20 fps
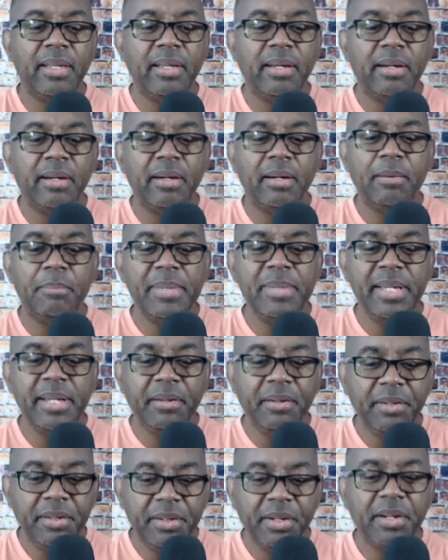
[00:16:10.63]
or
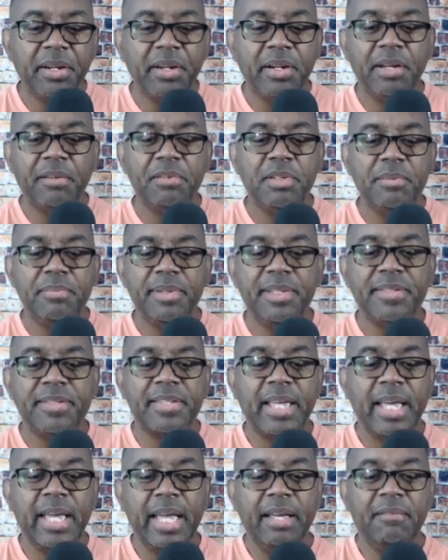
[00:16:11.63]
being good enough to be
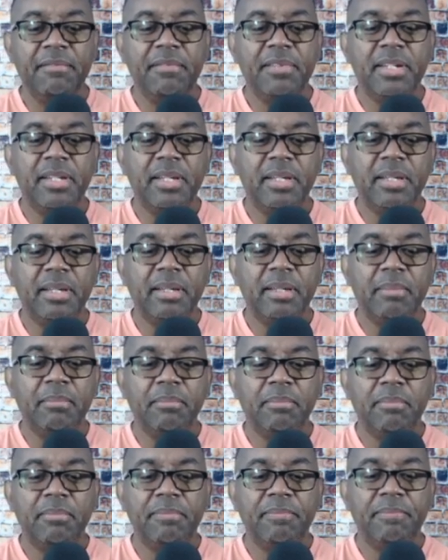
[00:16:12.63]
saved,
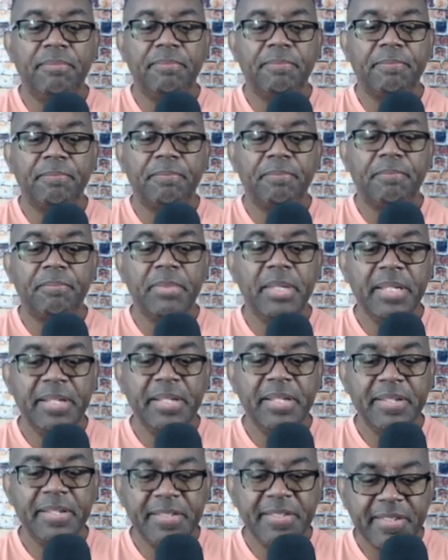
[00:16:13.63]
being
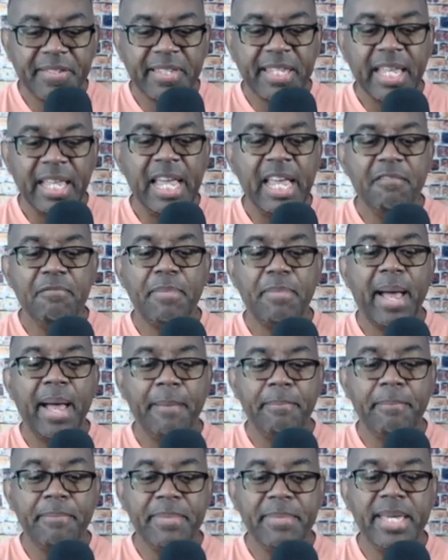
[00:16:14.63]
saved by
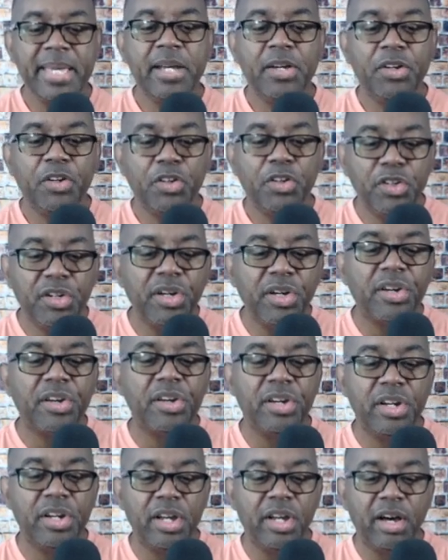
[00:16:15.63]
being good enough,
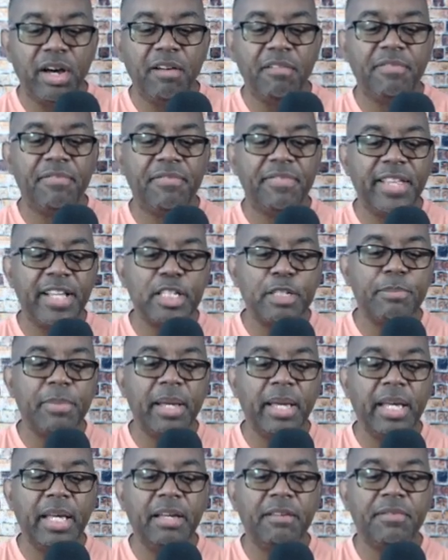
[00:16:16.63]
that's behavior,
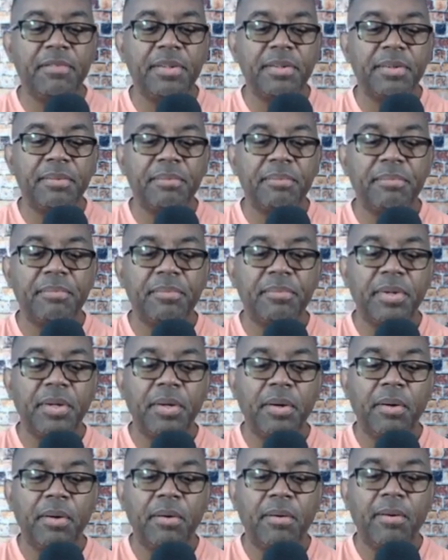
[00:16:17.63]
or by
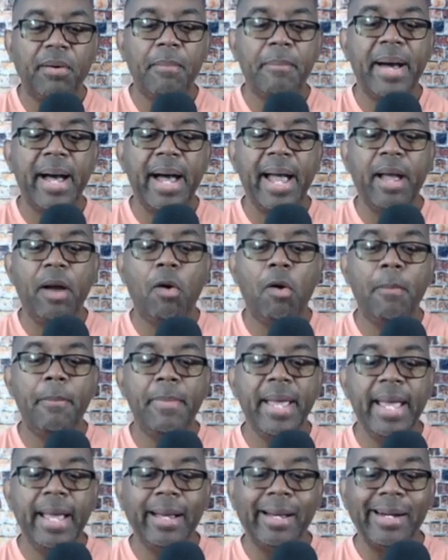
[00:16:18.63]
obeying God's
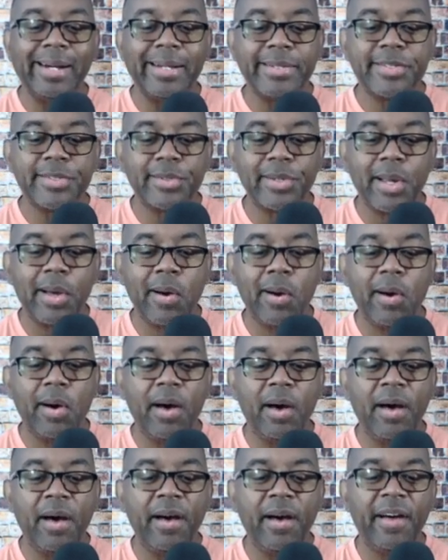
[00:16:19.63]
law, that's
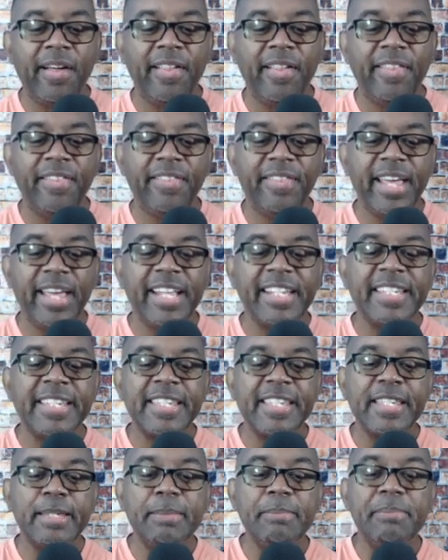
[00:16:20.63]
busyness,
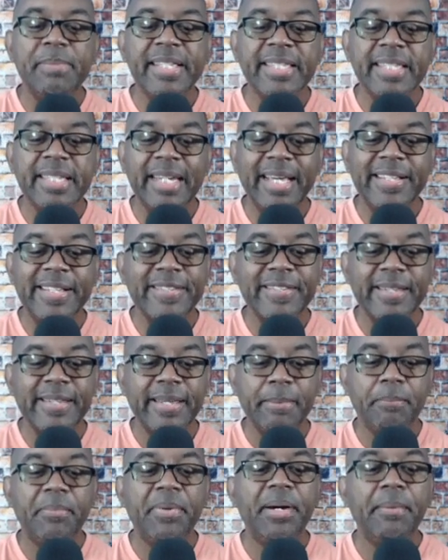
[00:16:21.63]
but by
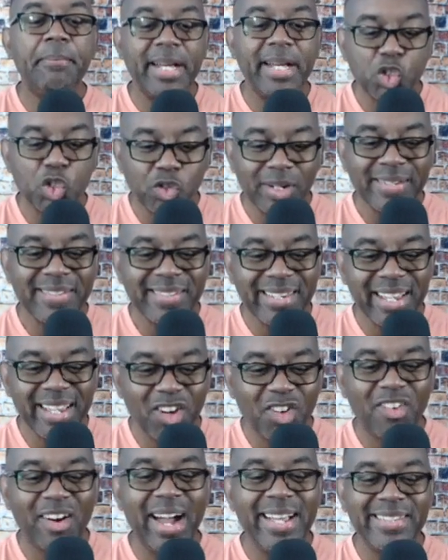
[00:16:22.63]
trusting
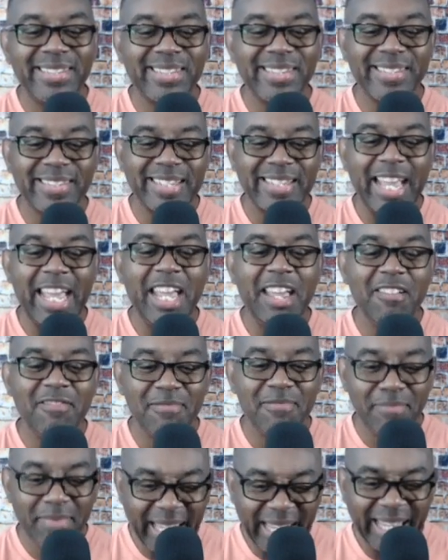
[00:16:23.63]
Christ to save
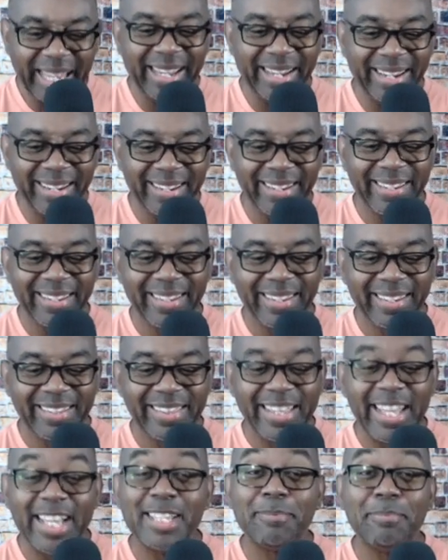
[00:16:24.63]
me,
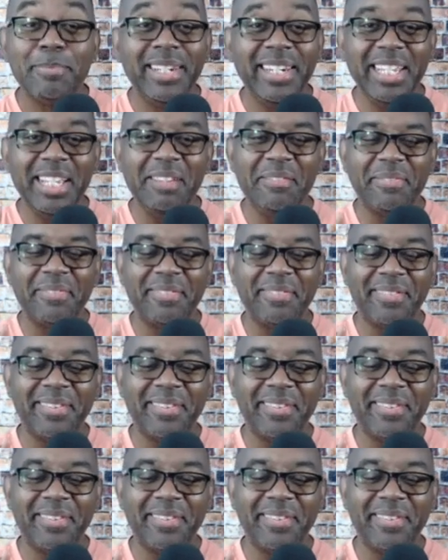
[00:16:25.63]
that's belief.